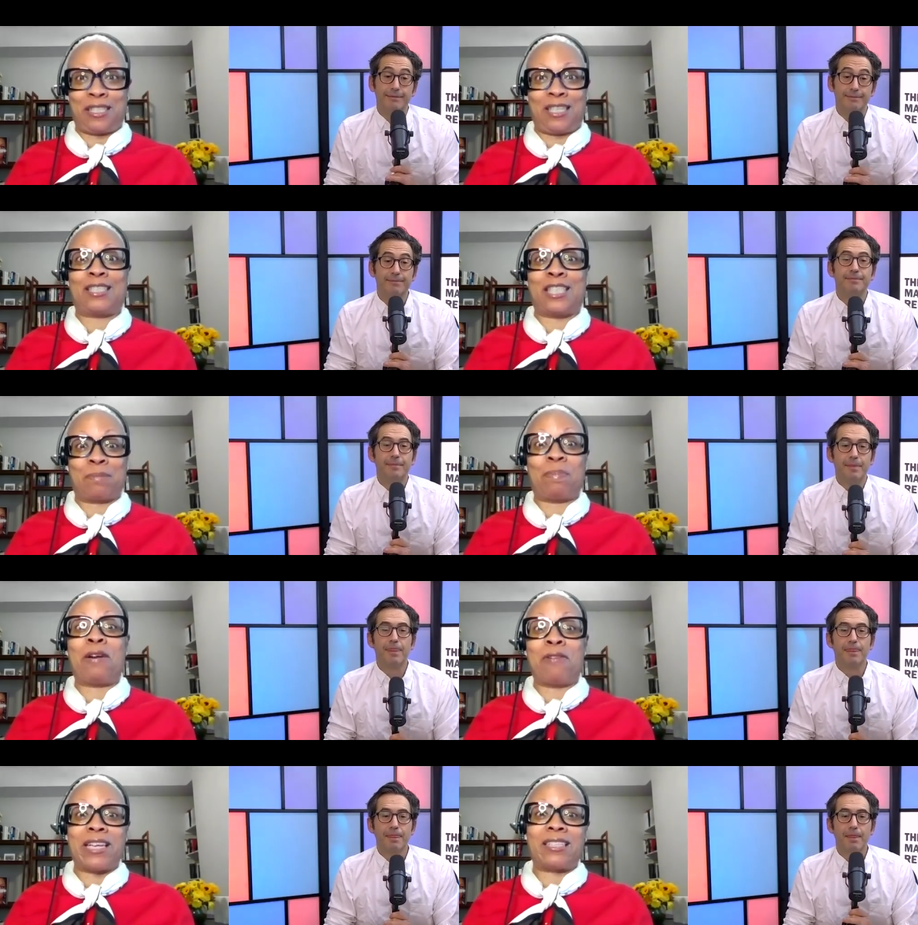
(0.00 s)
Speaker 1: statistics
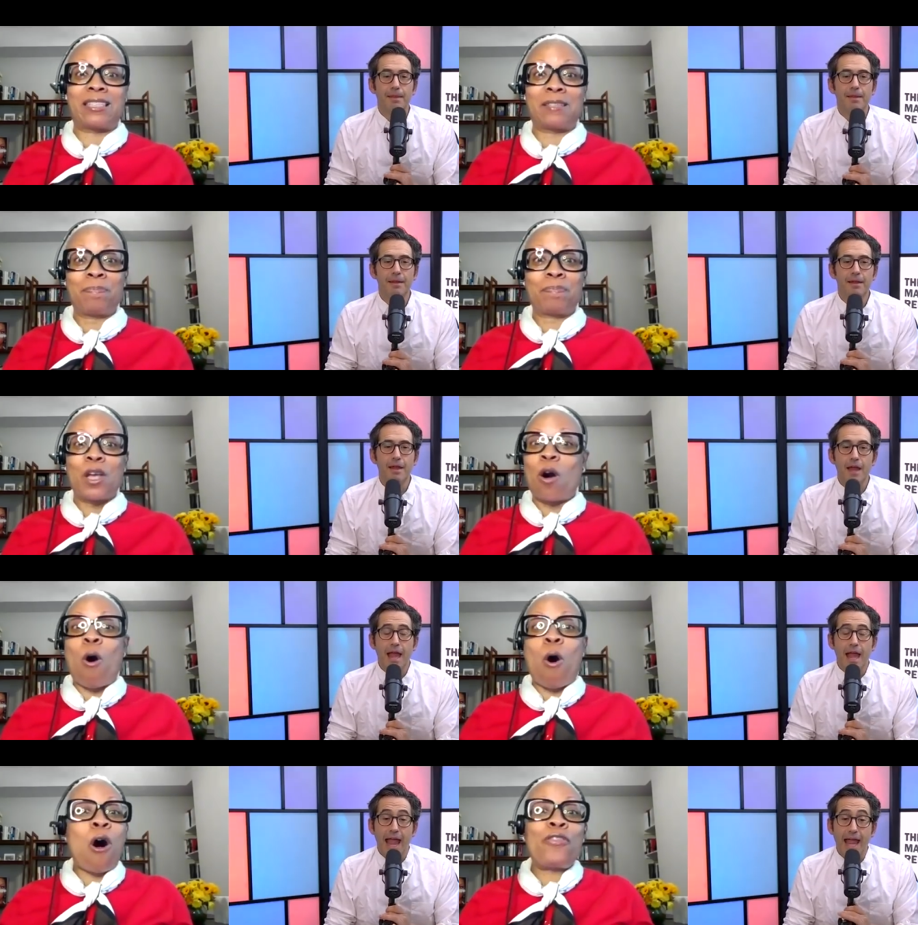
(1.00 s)
by race.
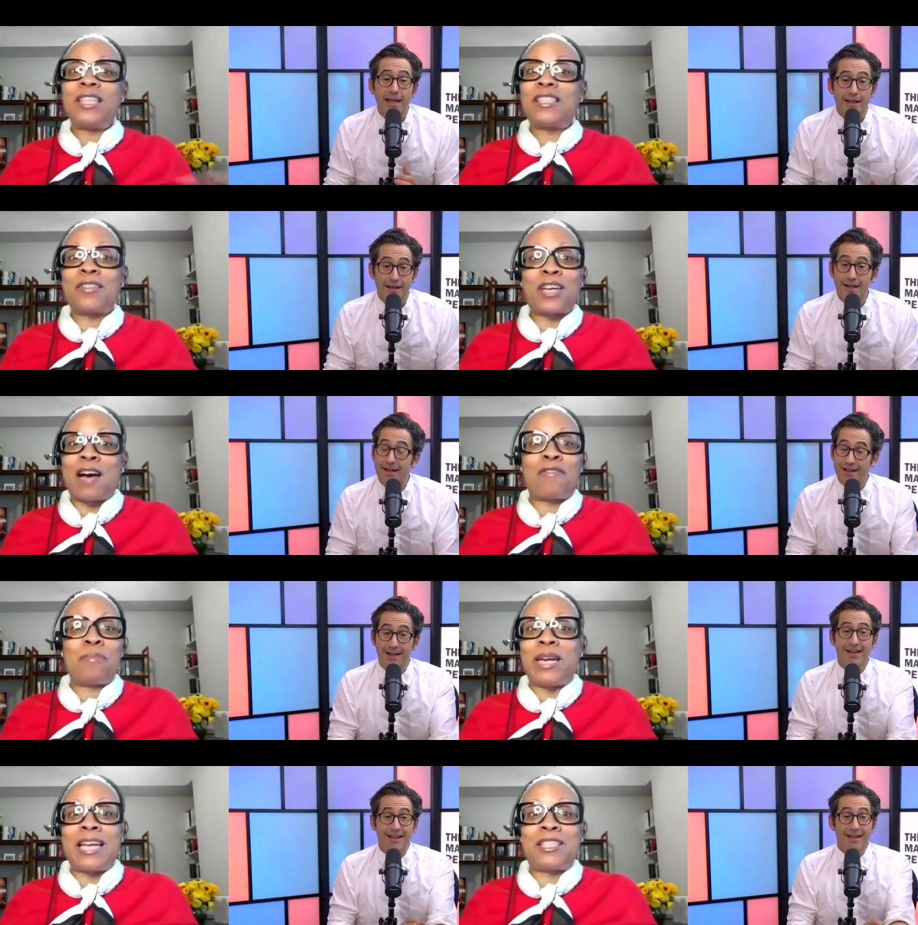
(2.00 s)
All and these other
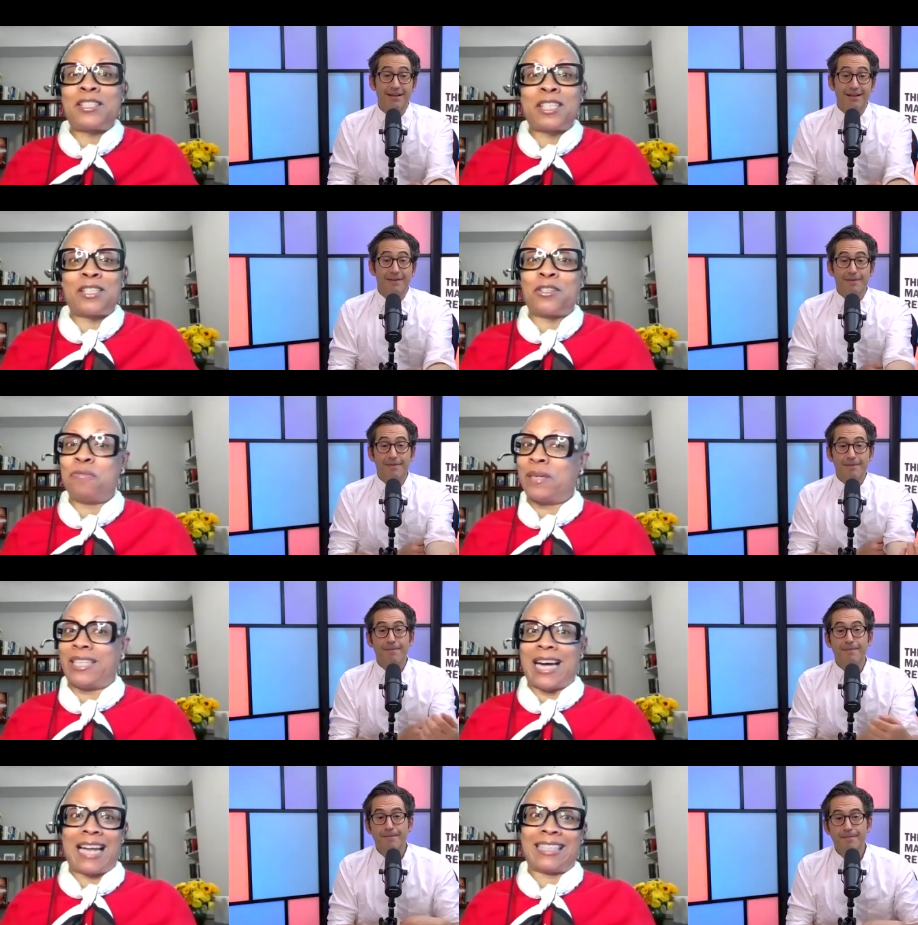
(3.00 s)
government agencies do,
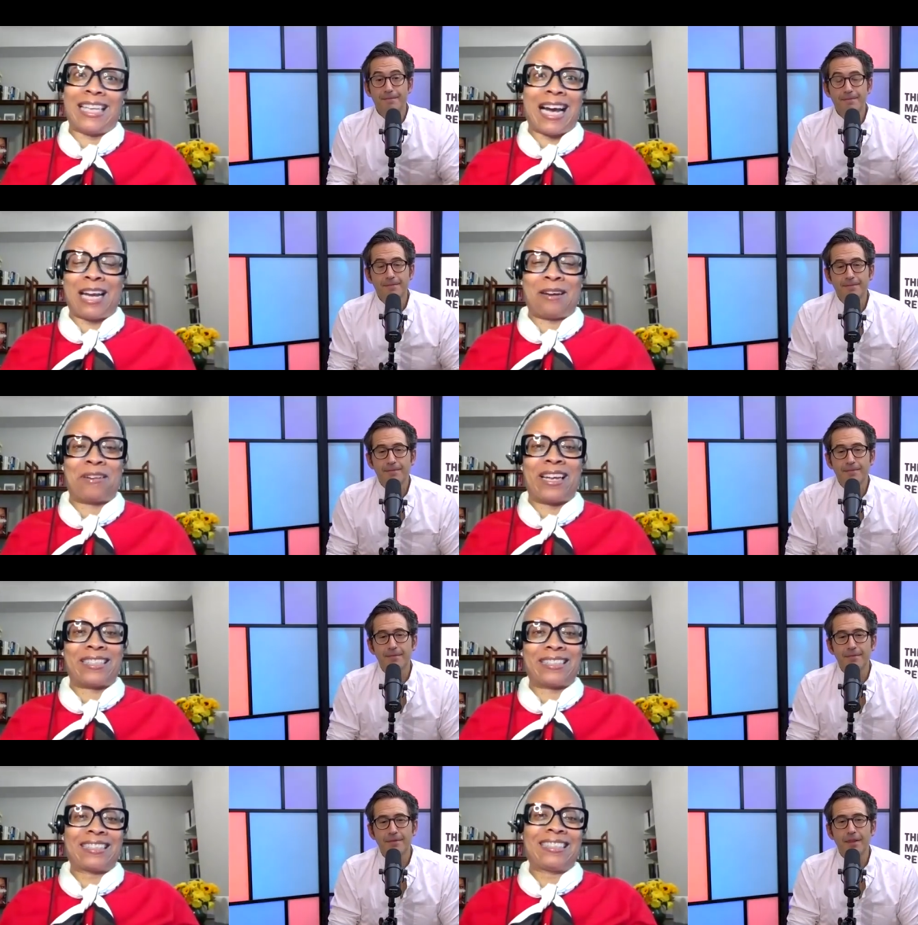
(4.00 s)
but not the I R
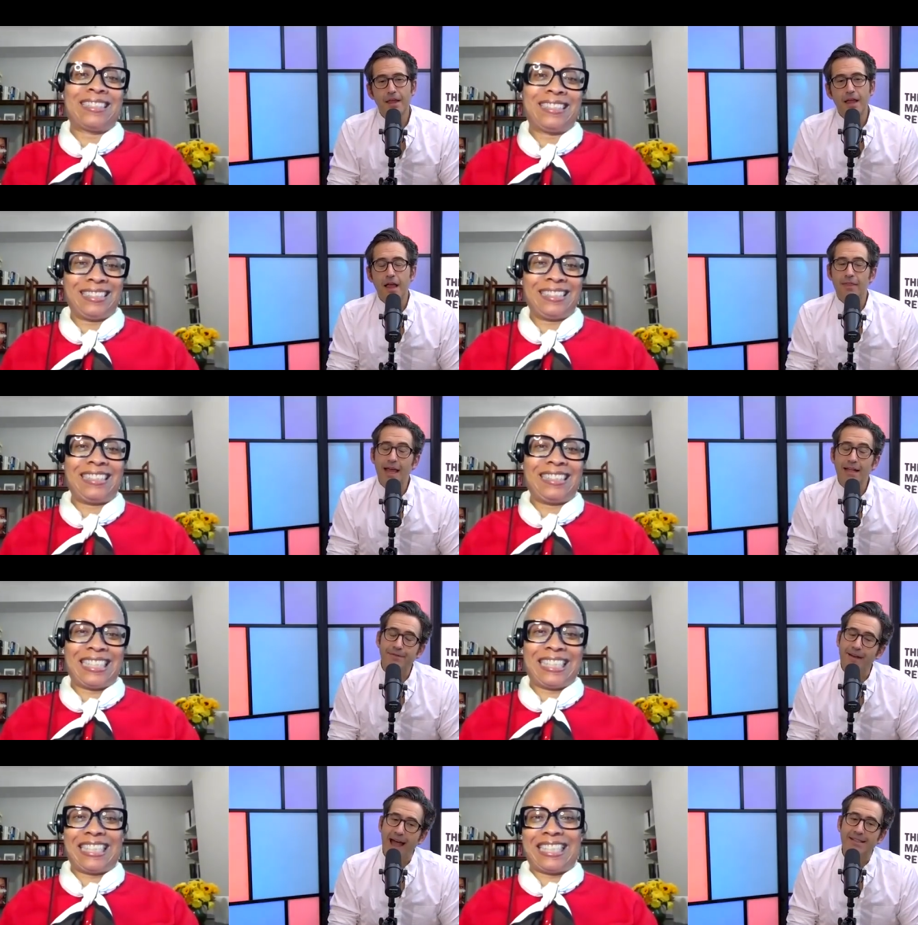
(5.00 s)
S.
Speaker 2: That's
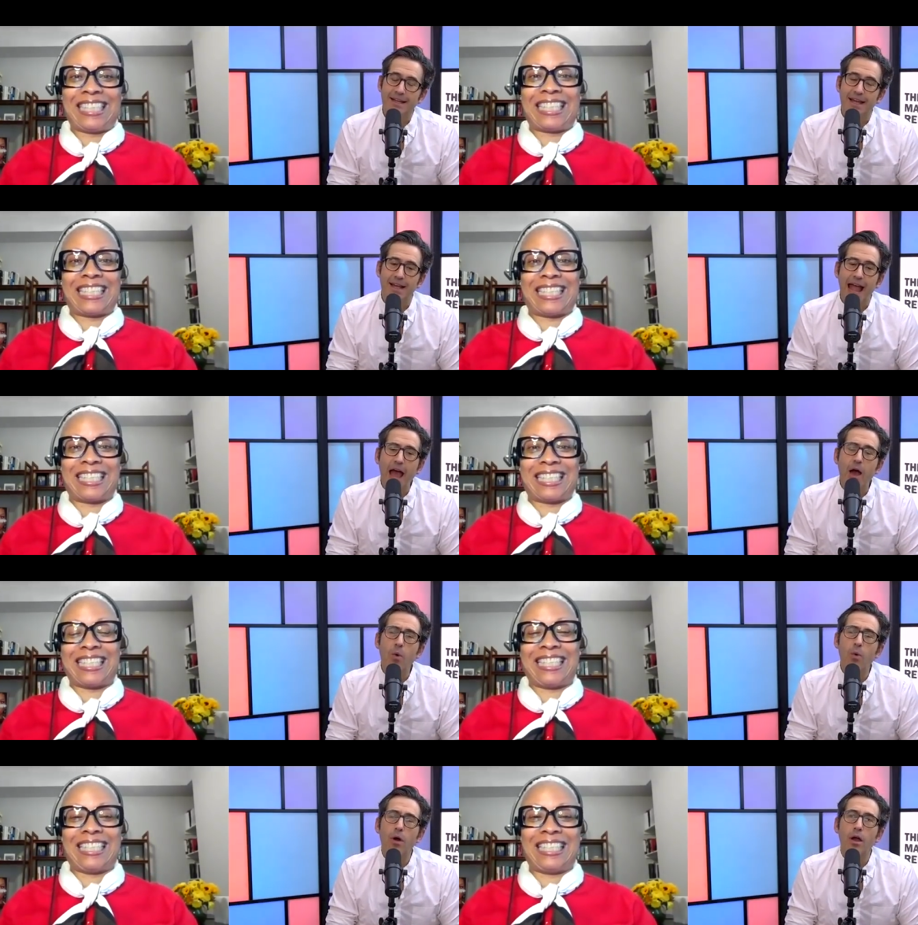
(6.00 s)
fascinating.
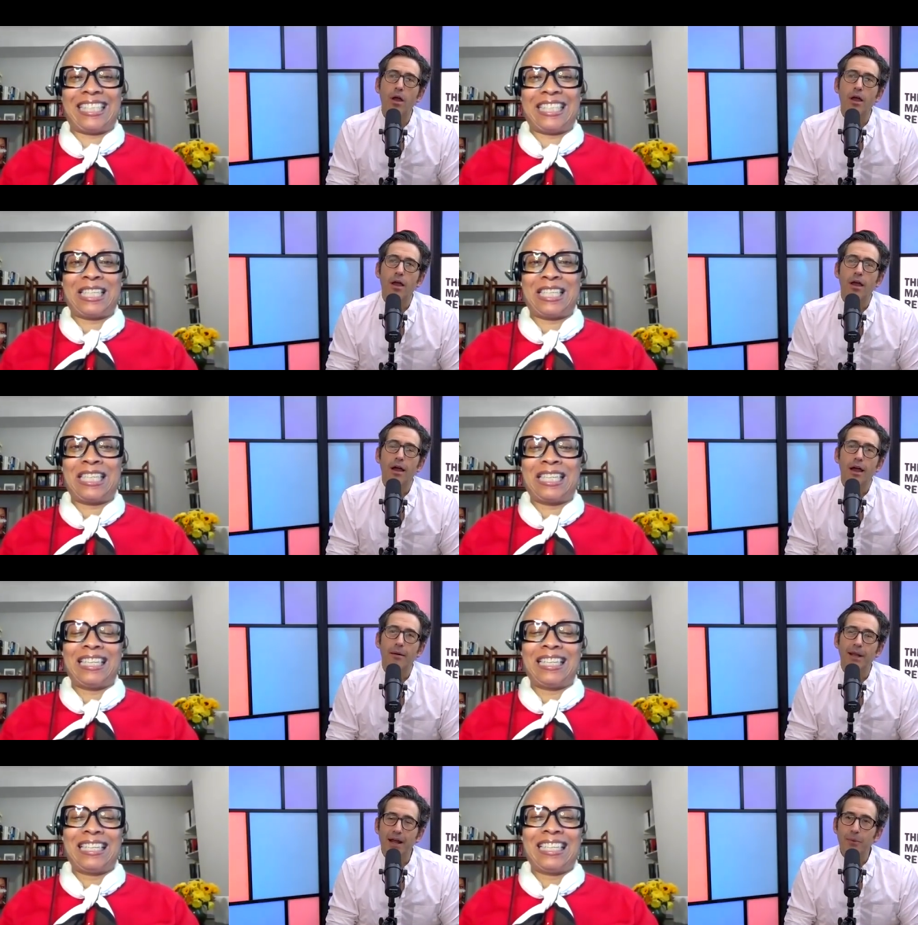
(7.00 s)
How, I
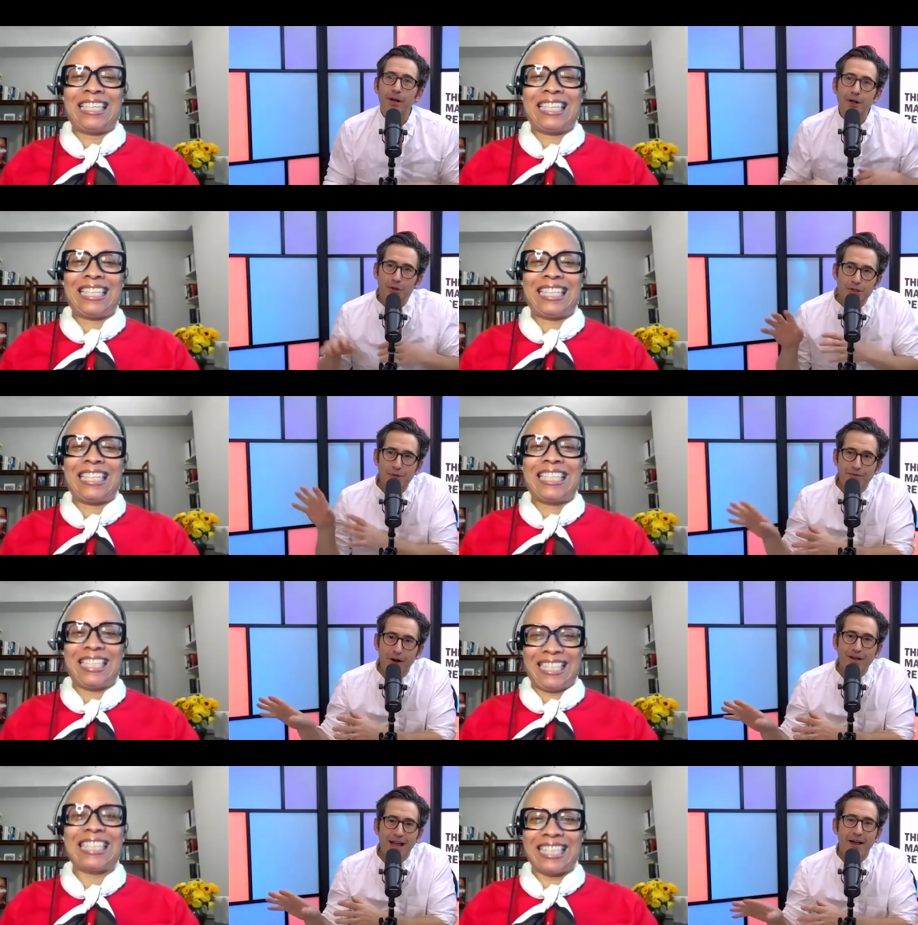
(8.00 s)
mean, I don't want to go too
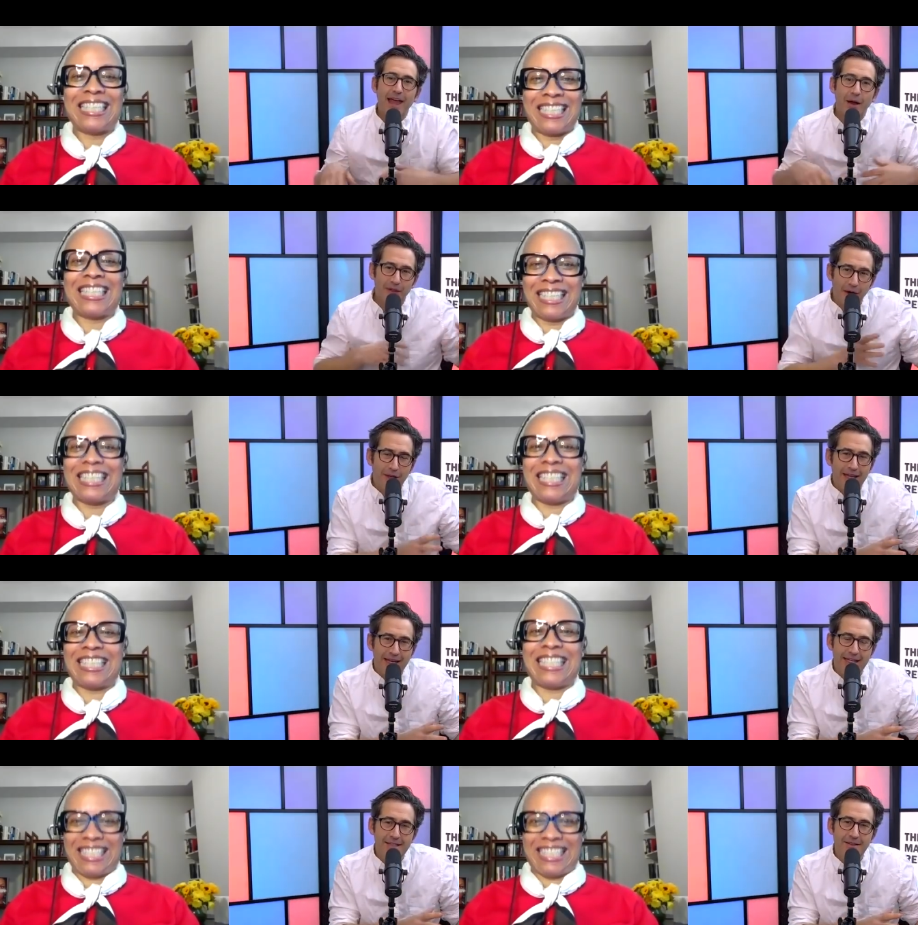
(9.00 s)
far down that without
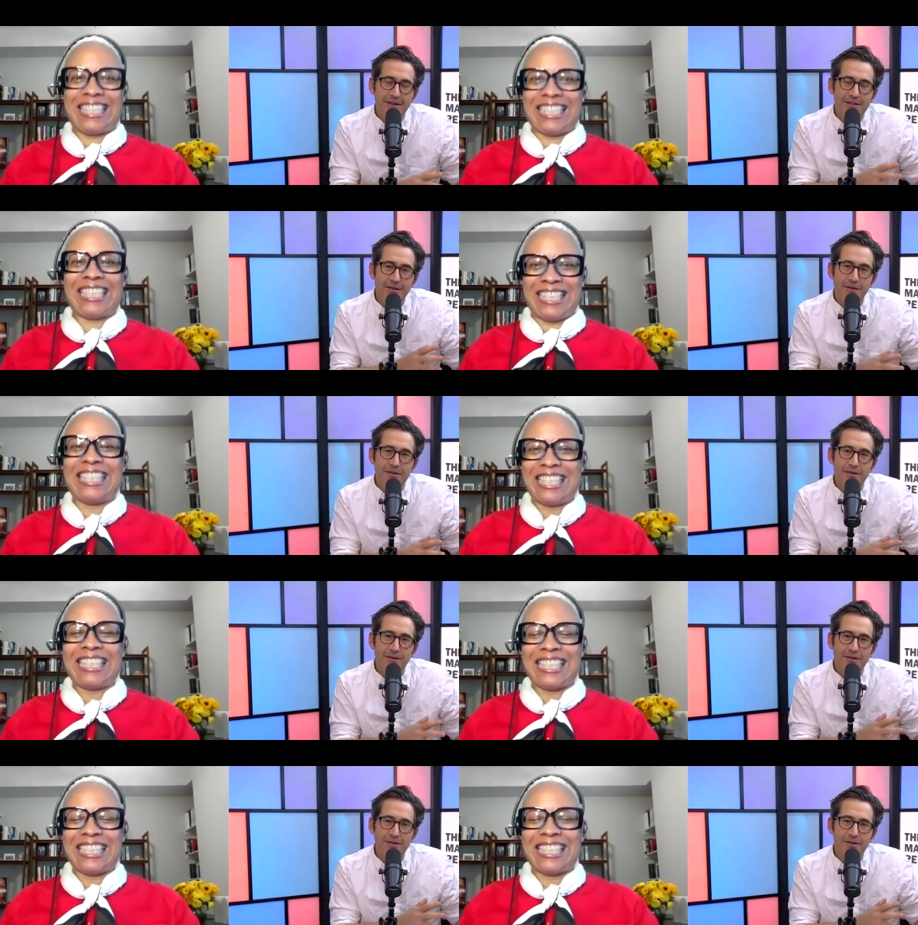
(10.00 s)
getting into the to to